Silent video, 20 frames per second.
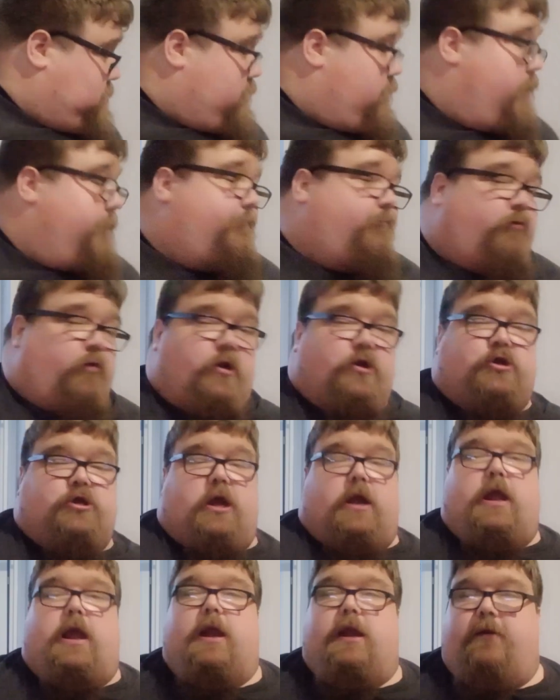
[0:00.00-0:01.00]

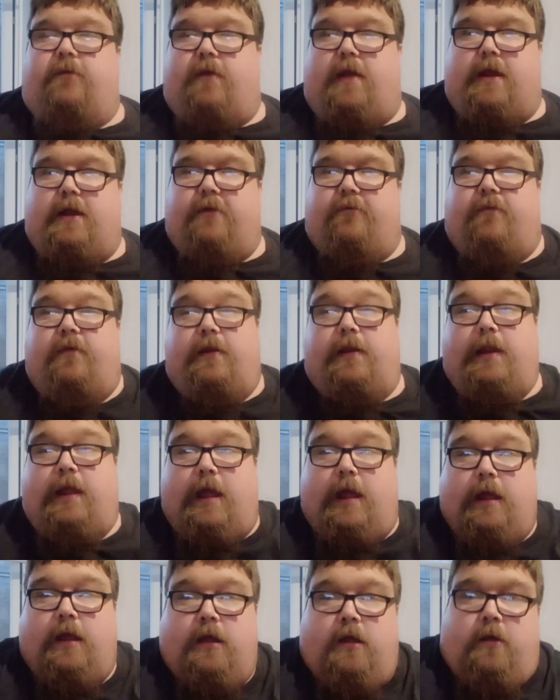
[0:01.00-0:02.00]
appreciate anything
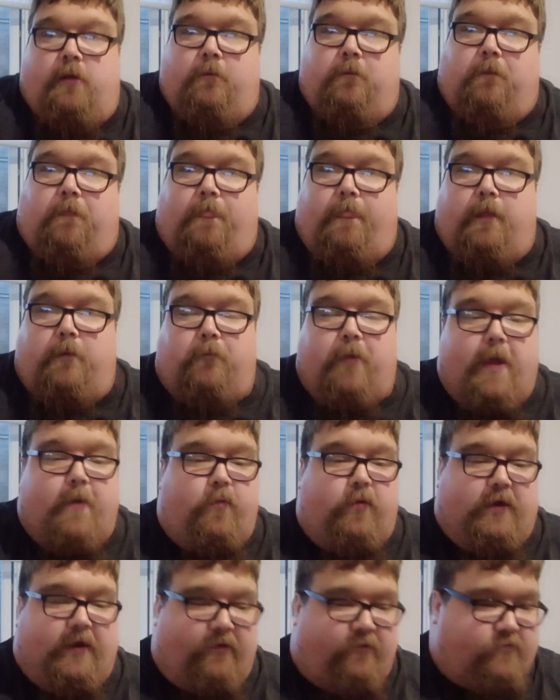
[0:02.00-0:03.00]
that
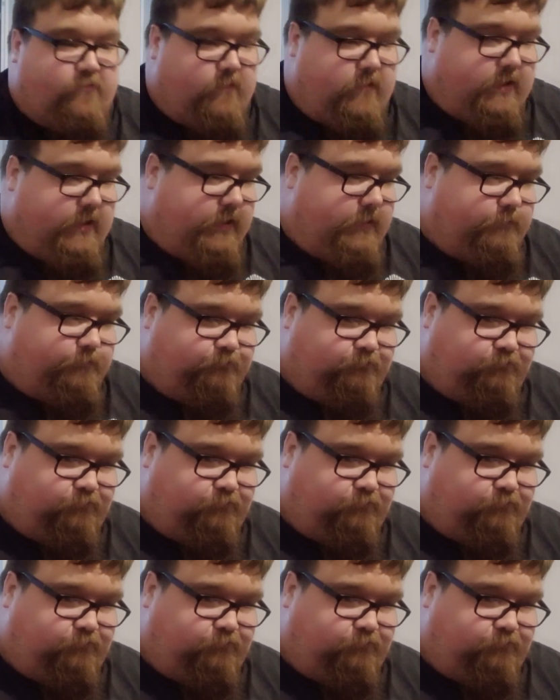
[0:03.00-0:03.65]
people give to me,